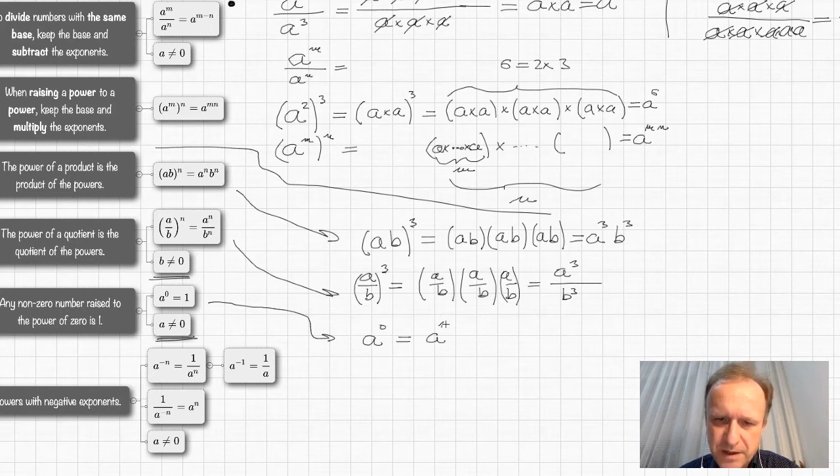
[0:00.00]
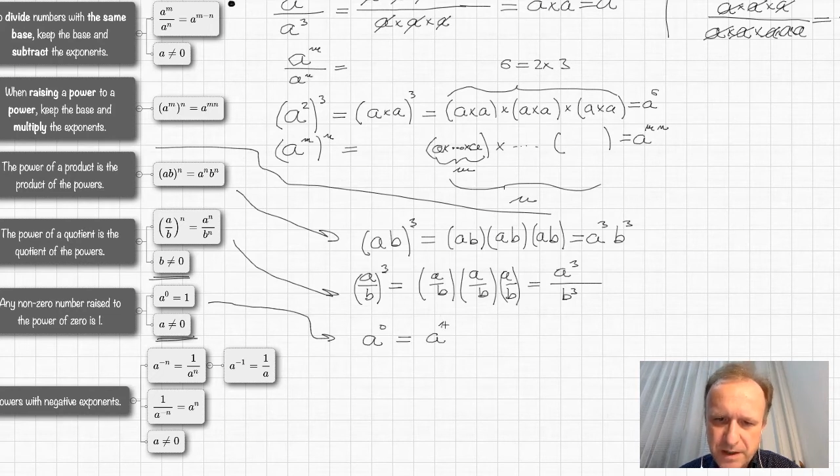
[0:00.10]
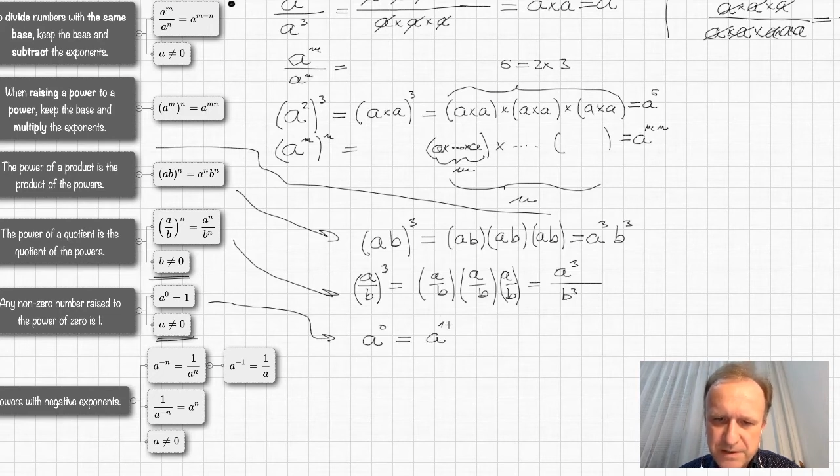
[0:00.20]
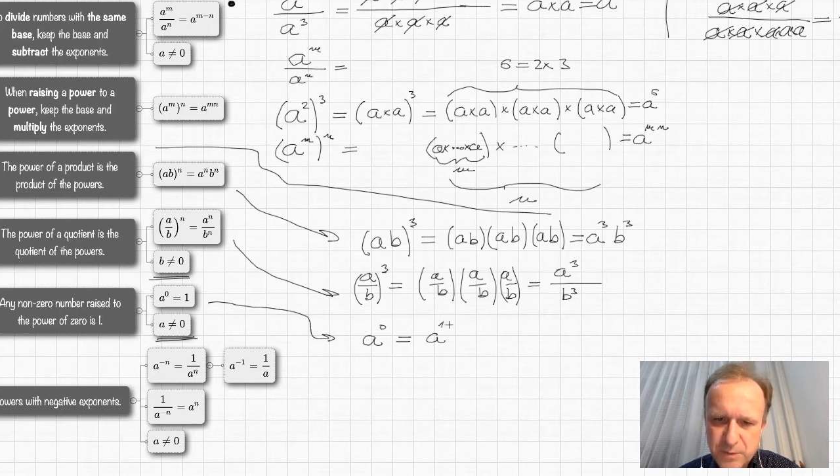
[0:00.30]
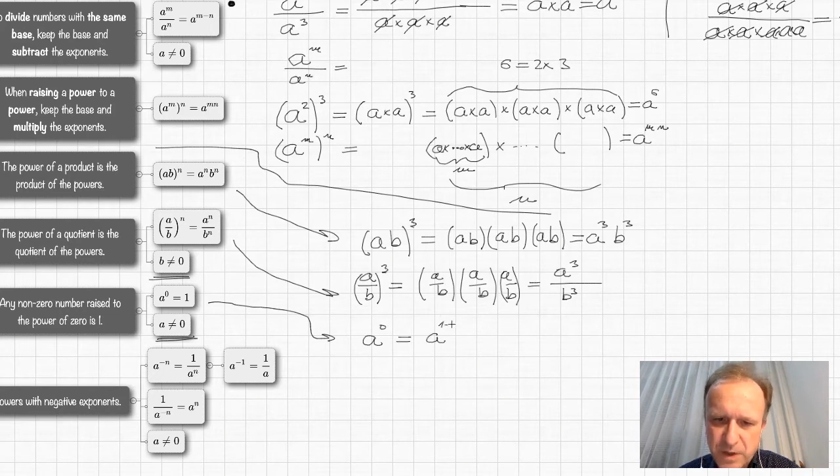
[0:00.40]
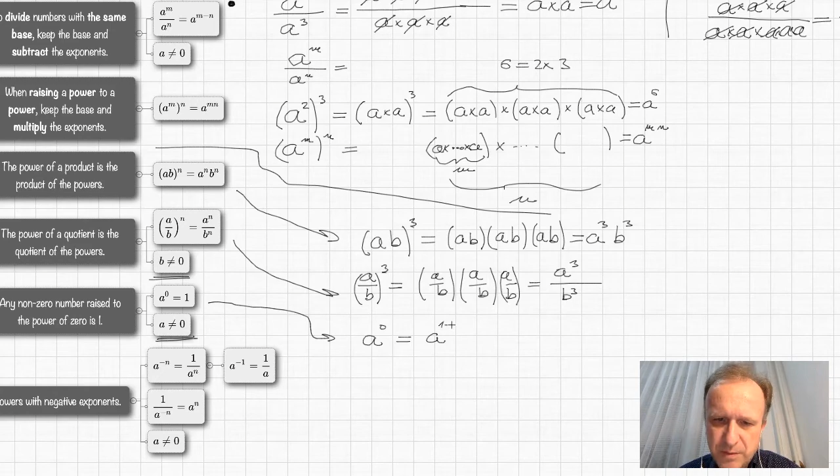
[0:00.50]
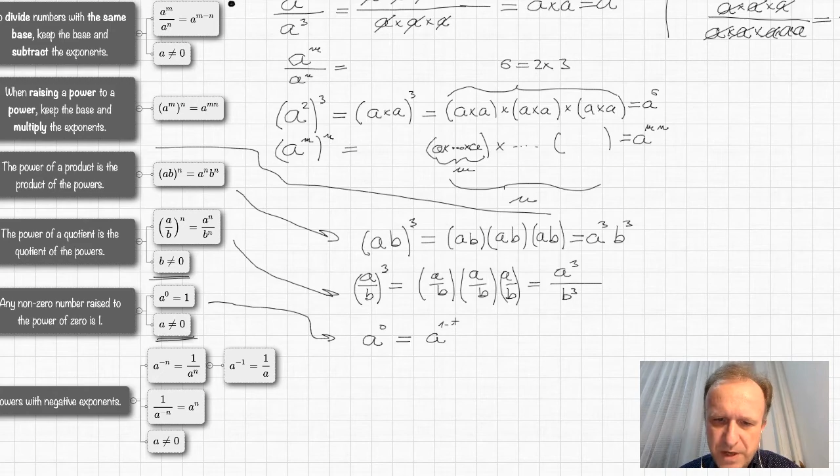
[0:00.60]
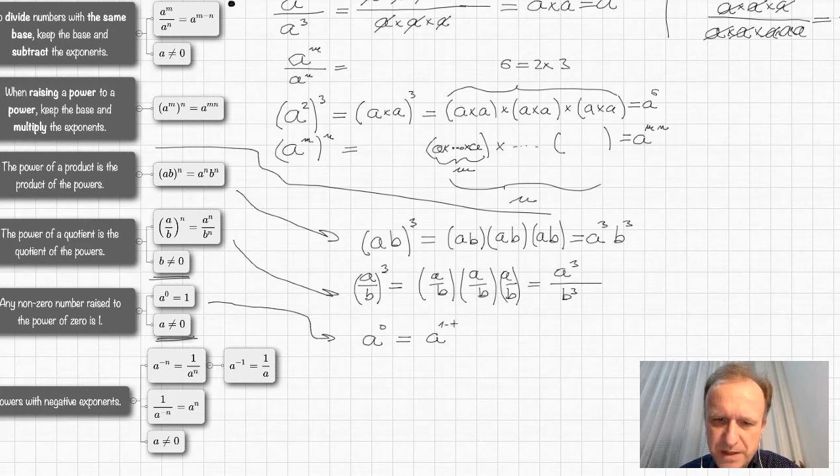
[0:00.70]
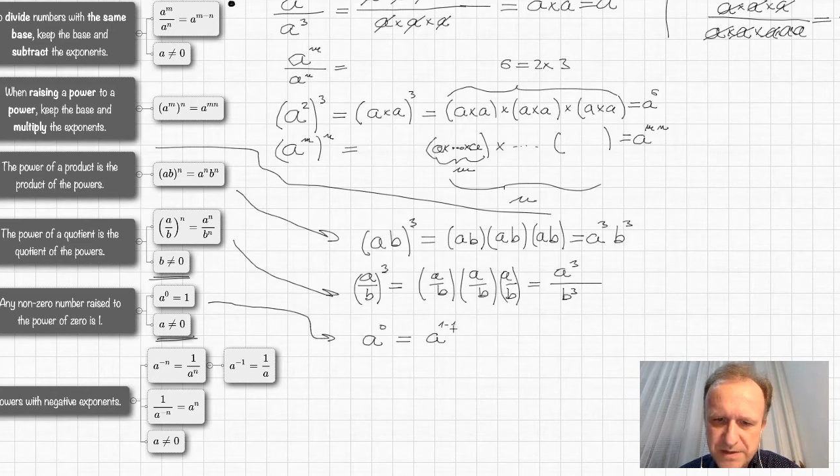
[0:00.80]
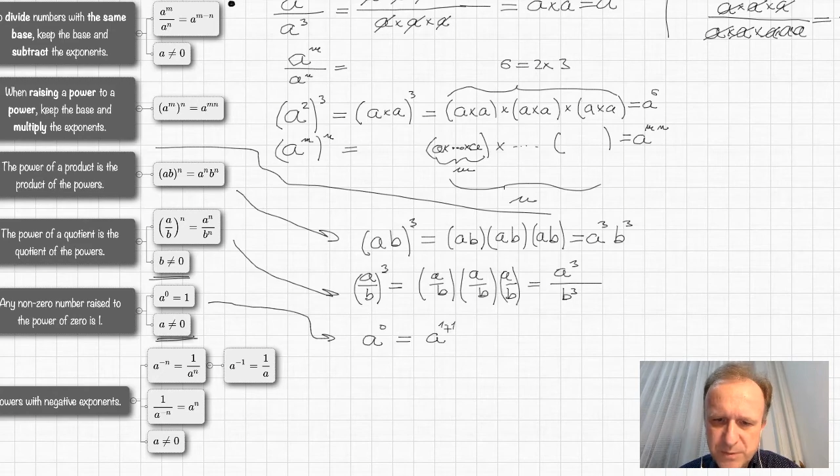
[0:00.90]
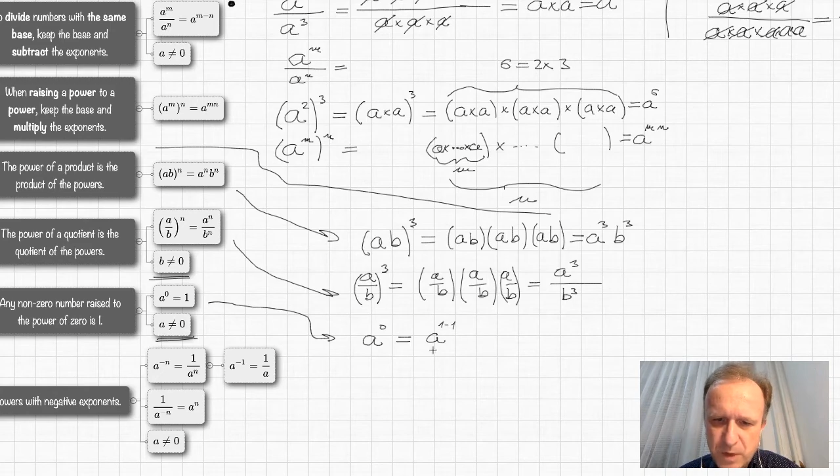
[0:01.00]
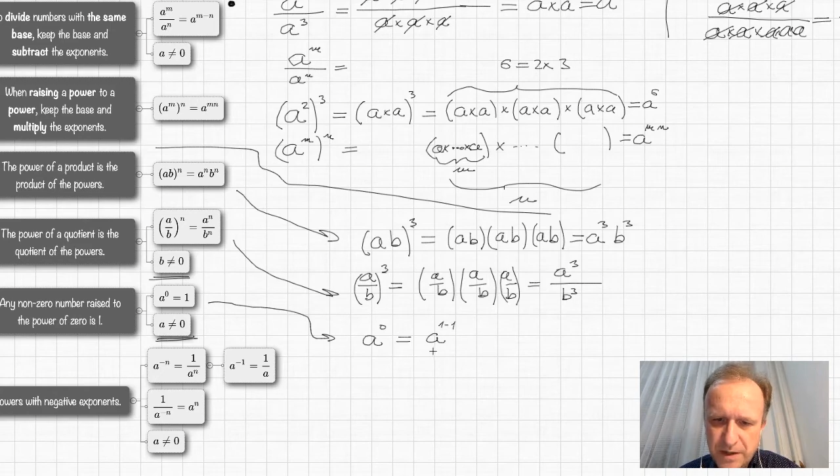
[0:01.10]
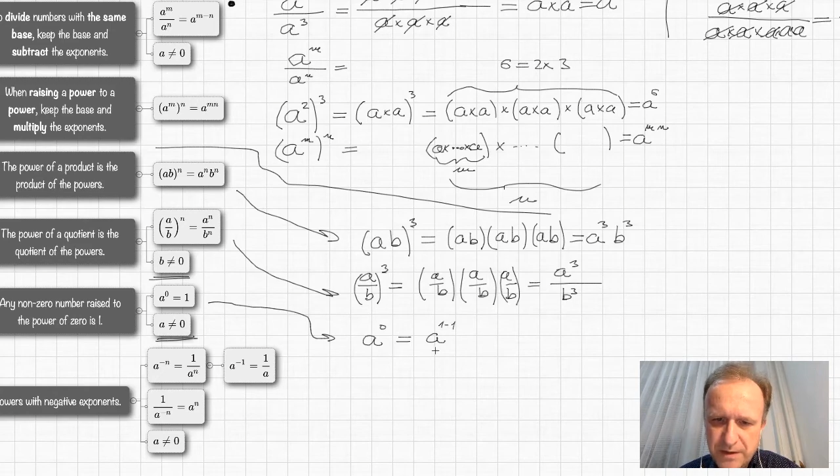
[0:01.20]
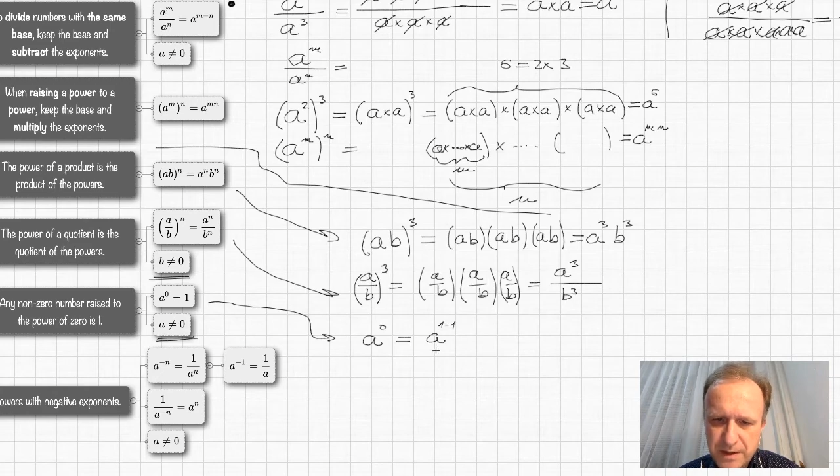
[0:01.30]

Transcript: as 1 minus 1.